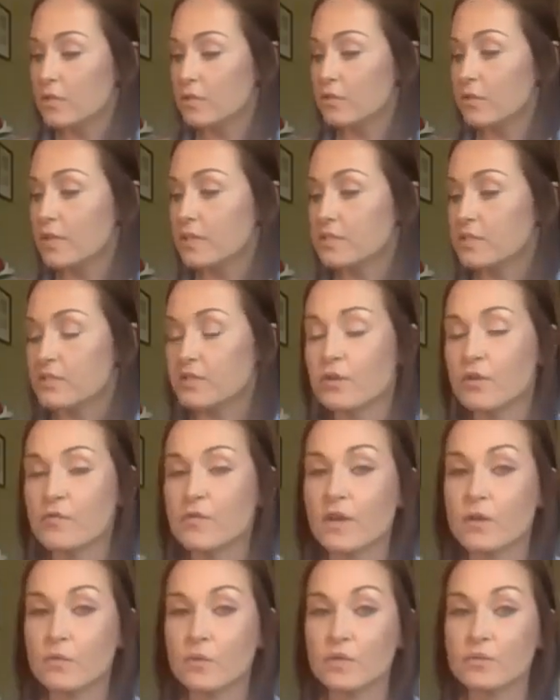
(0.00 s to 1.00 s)
you guys to know
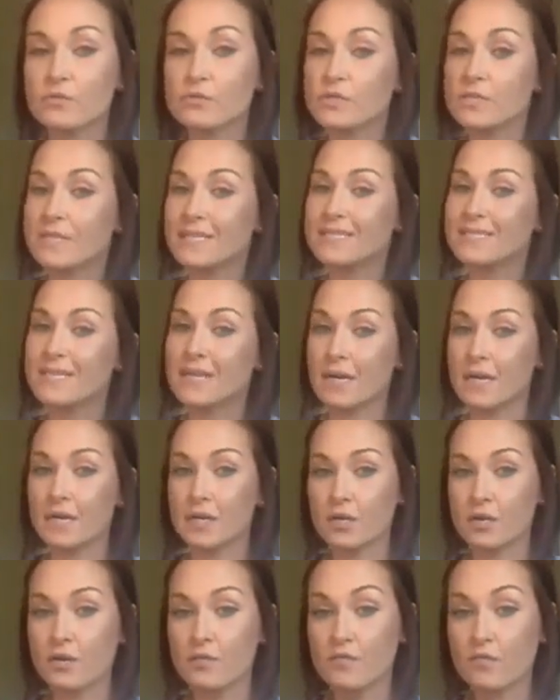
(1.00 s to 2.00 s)
that we use the
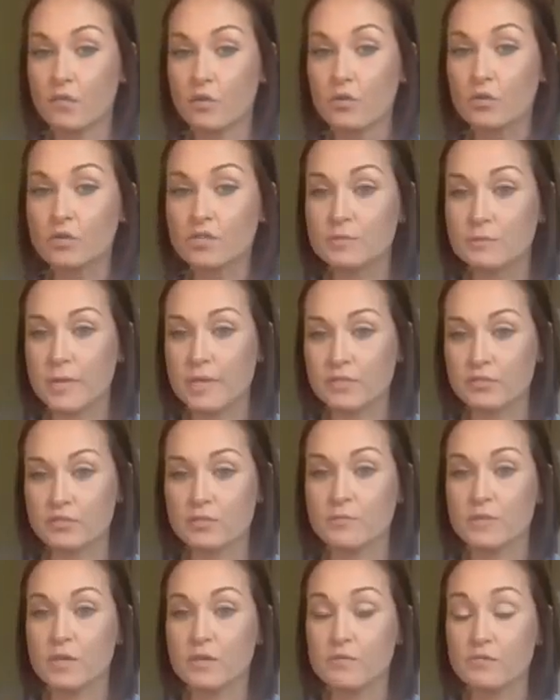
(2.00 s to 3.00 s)
entire full
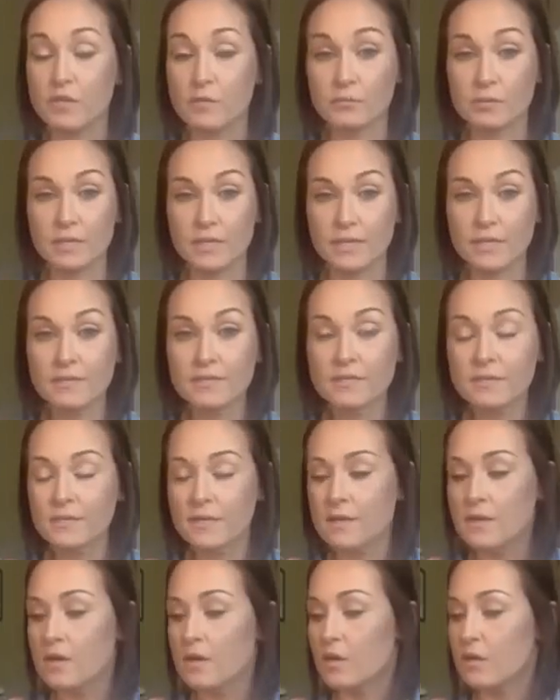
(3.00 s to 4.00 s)
spectrum of the plant,
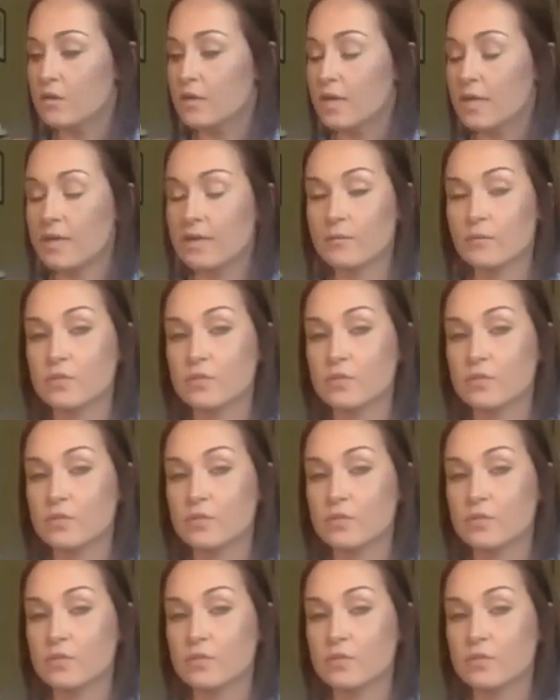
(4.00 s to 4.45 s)
okay?